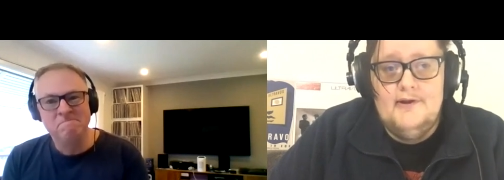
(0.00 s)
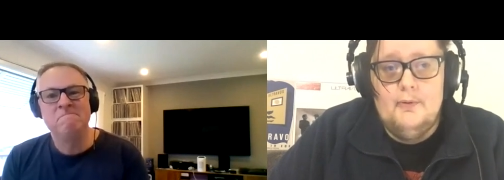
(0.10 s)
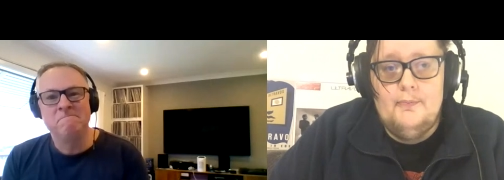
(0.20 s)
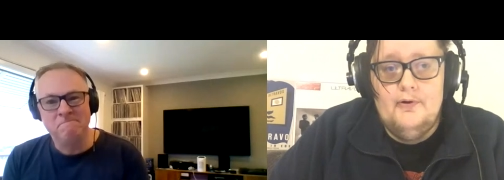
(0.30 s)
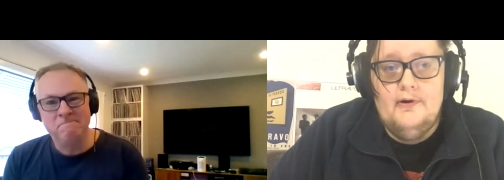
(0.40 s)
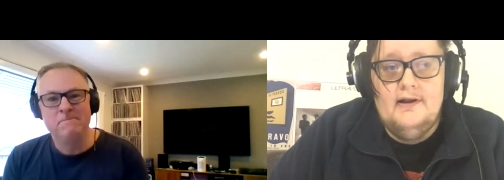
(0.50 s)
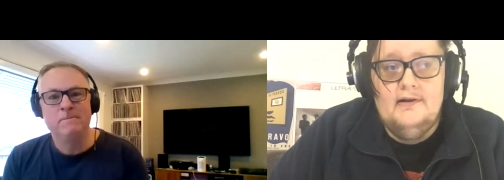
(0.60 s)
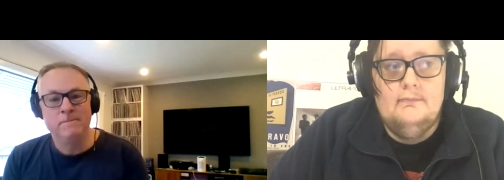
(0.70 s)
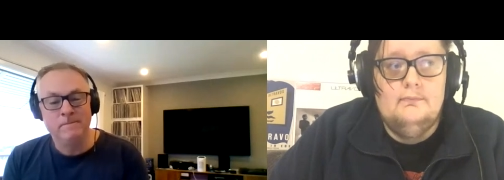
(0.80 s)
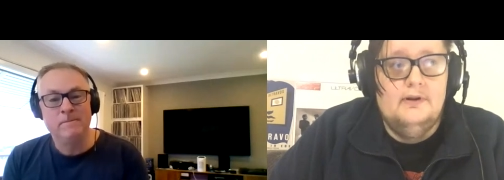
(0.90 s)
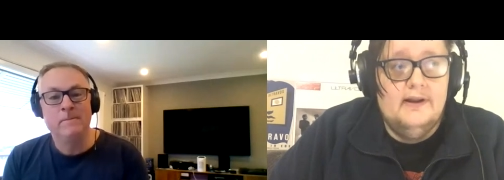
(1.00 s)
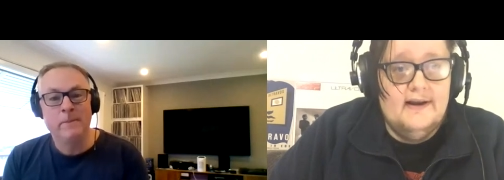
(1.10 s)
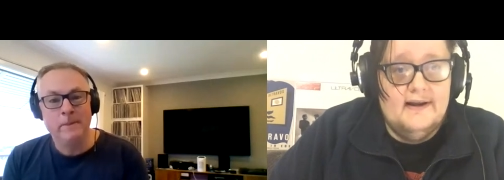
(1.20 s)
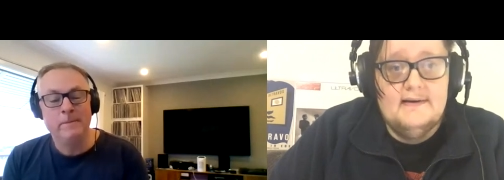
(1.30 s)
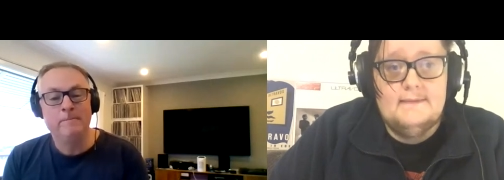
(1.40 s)
Speaker 1: I mean, they were putting in
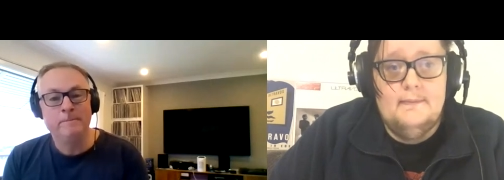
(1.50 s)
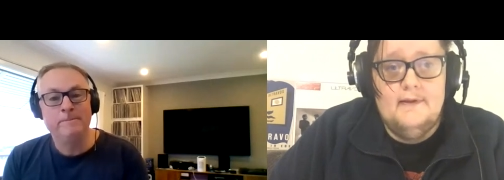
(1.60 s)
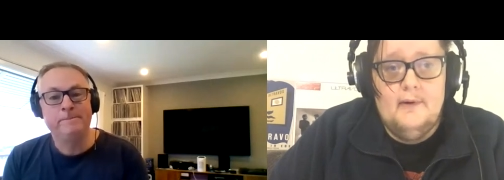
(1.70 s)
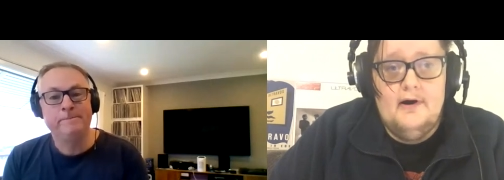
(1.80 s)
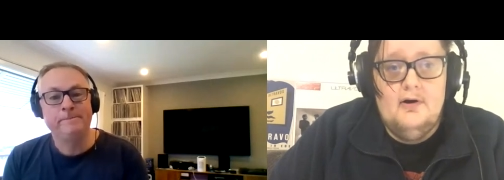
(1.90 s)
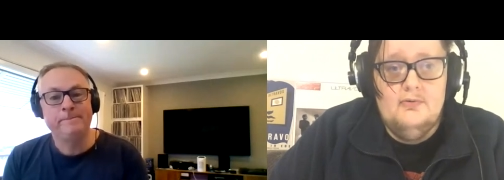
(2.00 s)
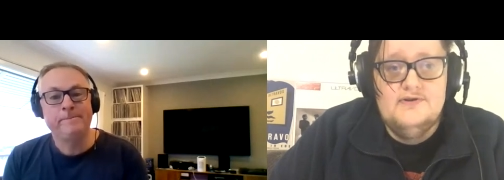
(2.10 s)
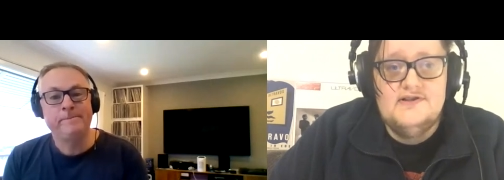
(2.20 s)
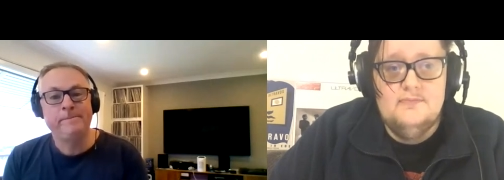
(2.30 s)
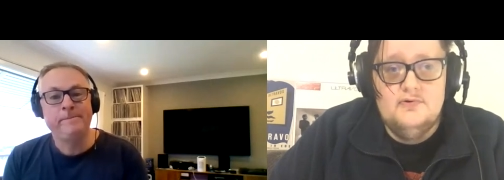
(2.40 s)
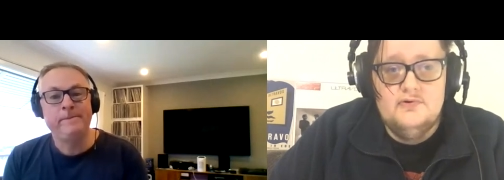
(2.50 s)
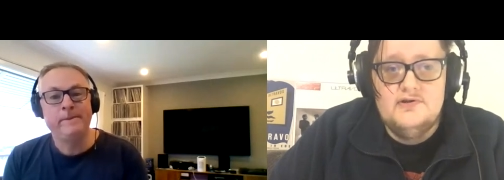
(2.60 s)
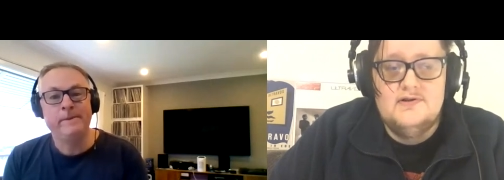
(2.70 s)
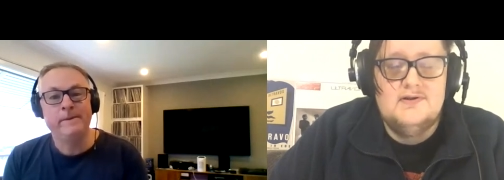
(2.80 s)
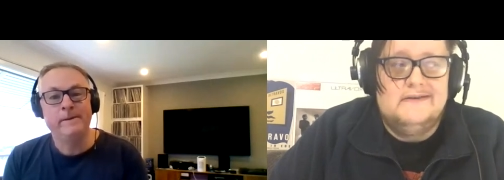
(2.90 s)
lyrics, but they weren't always the
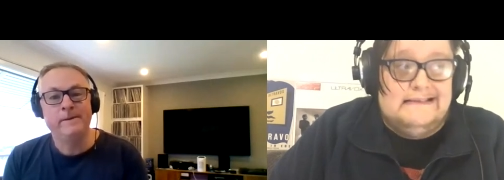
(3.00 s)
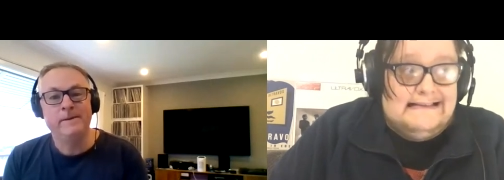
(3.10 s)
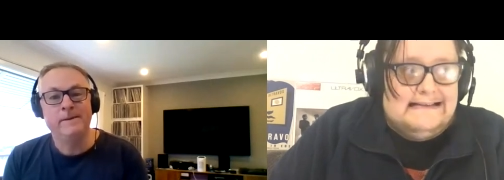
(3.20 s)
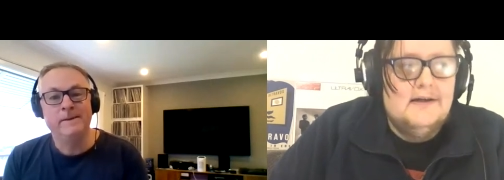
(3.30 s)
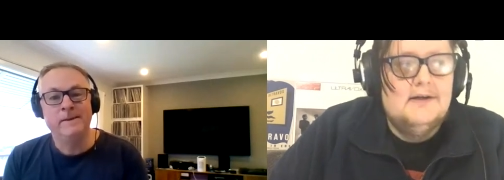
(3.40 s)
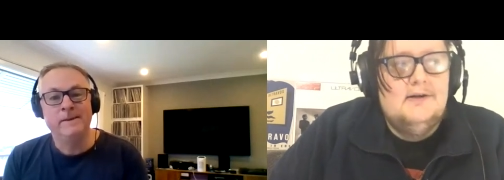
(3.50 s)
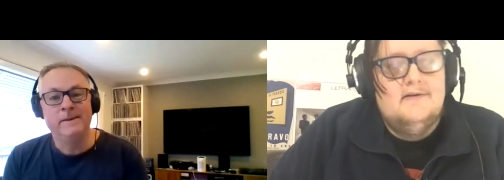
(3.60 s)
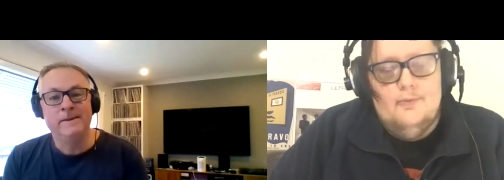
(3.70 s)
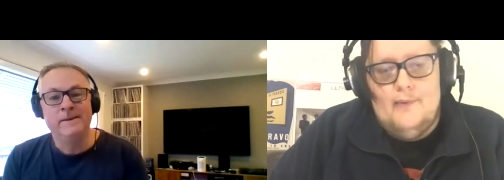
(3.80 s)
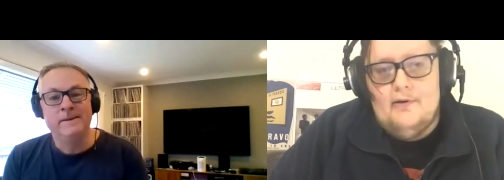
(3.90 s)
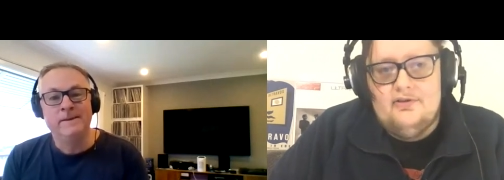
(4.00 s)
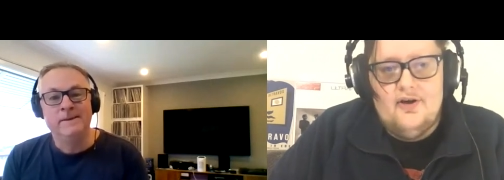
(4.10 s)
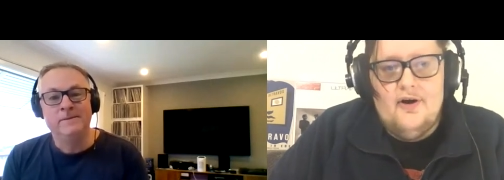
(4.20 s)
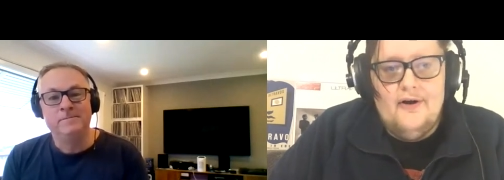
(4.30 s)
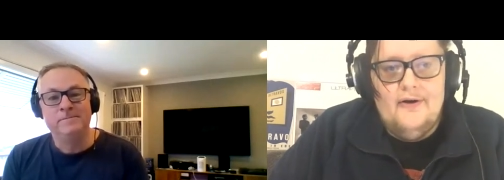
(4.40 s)
most well
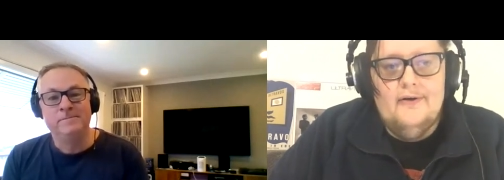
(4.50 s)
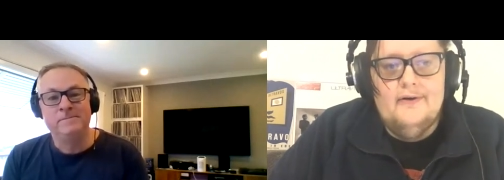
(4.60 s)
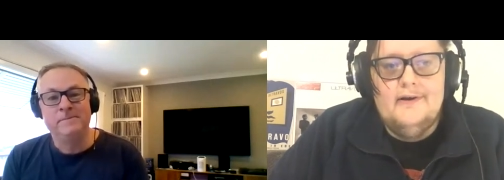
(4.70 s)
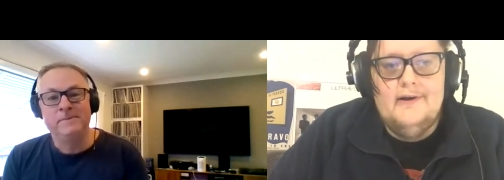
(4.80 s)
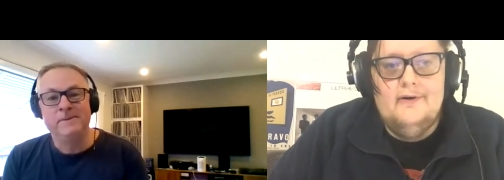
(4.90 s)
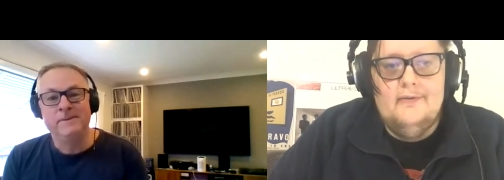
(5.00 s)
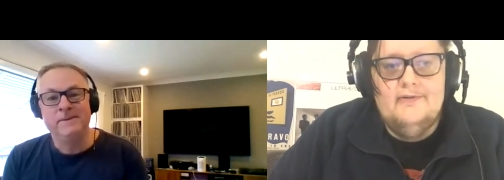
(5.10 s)
thought out. Uh, you